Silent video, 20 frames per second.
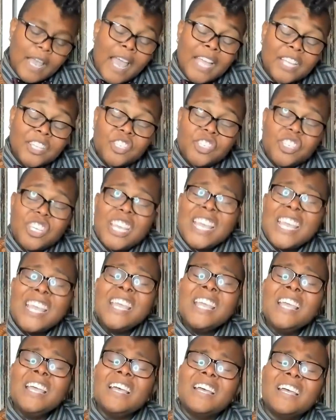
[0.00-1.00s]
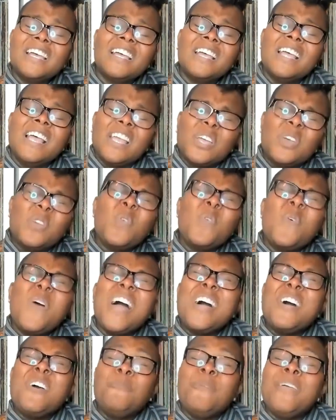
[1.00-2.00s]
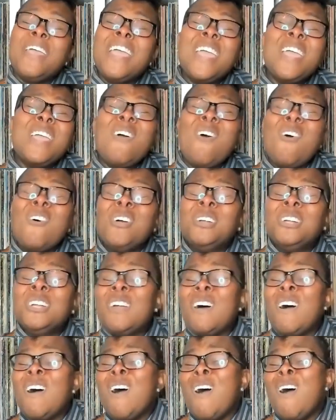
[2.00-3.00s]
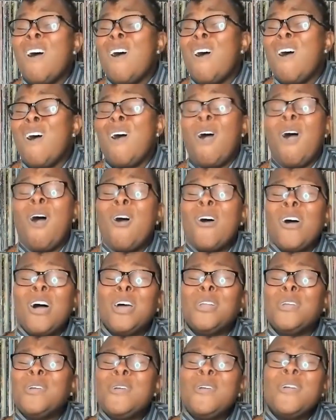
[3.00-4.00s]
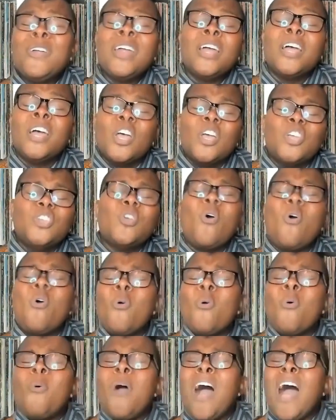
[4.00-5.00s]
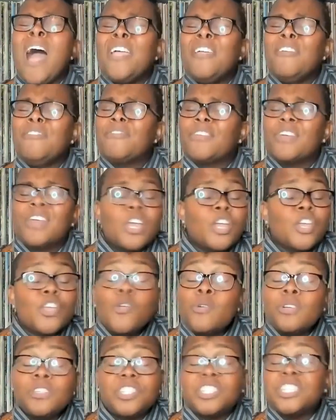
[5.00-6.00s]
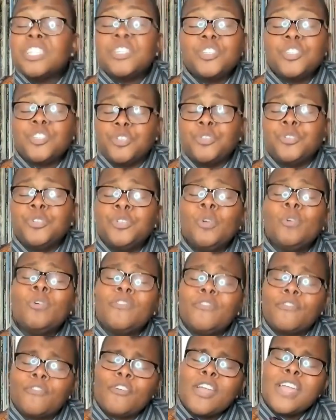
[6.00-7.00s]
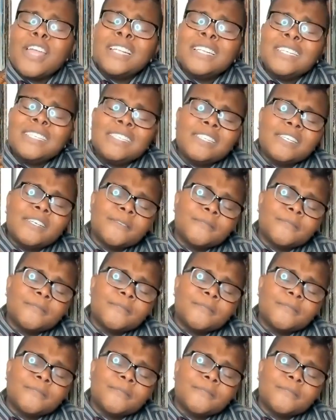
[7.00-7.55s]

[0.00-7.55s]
And she could well be your daughter, your wife, your sister, your friend.